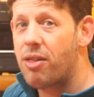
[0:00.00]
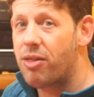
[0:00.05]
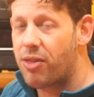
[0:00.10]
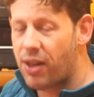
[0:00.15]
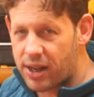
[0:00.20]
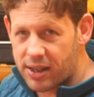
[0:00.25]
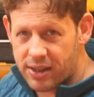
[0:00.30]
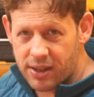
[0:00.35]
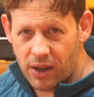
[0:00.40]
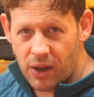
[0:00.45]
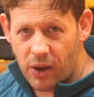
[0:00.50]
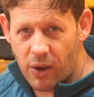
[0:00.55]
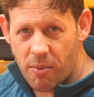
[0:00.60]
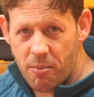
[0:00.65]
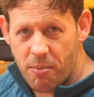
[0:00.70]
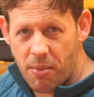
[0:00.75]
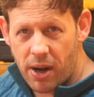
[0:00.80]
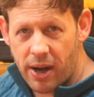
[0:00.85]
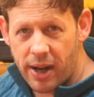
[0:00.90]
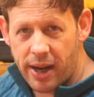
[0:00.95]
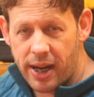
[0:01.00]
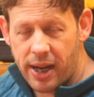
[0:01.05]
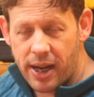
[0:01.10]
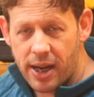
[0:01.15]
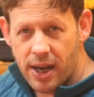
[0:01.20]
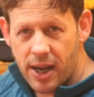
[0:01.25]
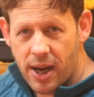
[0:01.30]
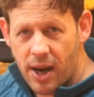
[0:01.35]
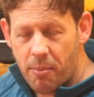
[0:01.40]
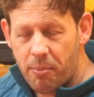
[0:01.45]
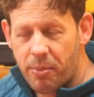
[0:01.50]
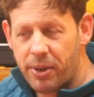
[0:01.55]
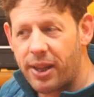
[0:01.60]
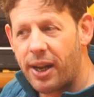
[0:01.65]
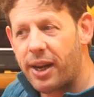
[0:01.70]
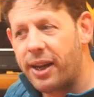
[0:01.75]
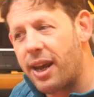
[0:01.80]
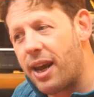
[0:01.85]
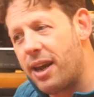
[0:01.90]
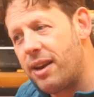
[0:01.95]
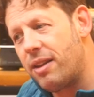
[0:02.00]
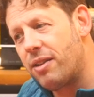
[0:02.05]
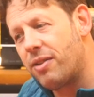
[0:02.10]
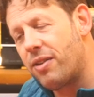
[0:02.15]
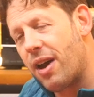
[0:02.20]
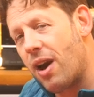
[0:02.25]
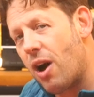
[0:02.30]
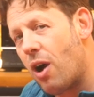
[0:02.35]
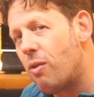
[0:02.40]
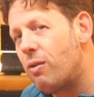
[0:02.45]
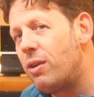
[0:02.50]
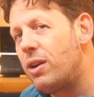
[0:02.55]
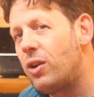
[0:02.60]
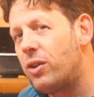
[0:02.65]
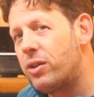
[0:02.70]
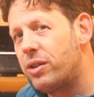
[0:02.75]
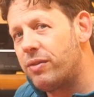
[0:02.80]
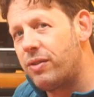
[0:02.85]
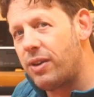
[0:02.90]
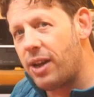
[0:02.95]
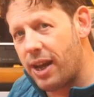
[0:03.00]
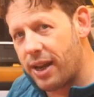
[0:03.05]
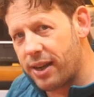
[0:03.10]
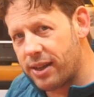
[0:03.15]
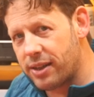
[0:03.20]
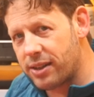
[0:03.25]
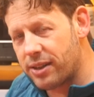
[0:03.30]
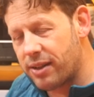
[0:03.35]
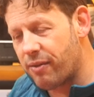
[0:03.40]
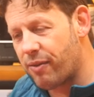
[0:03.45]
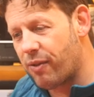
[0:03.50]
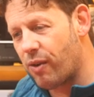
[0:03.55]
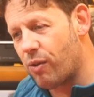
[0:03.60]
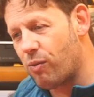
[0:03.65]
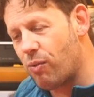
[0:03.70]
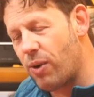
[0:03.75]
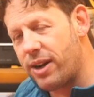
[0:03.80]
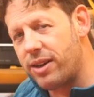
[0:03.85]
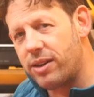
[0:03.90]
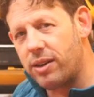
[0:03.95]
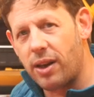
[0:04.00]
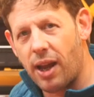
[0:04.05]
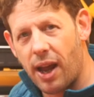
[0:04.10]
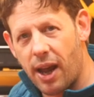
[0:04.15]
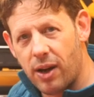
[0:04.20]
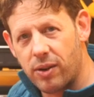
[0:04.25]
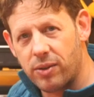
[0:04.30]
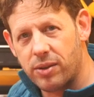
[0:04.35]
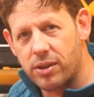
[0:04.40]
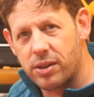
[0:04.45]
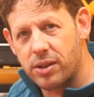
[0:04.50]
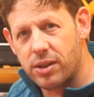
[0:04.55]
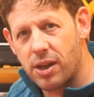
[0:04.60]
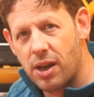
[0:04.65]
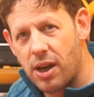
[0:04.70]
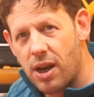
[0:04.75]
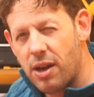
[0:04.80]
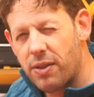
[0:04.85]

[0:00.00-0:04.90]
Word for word: That's a lot of money, but then again, they are a lot of lens, and for a rental house,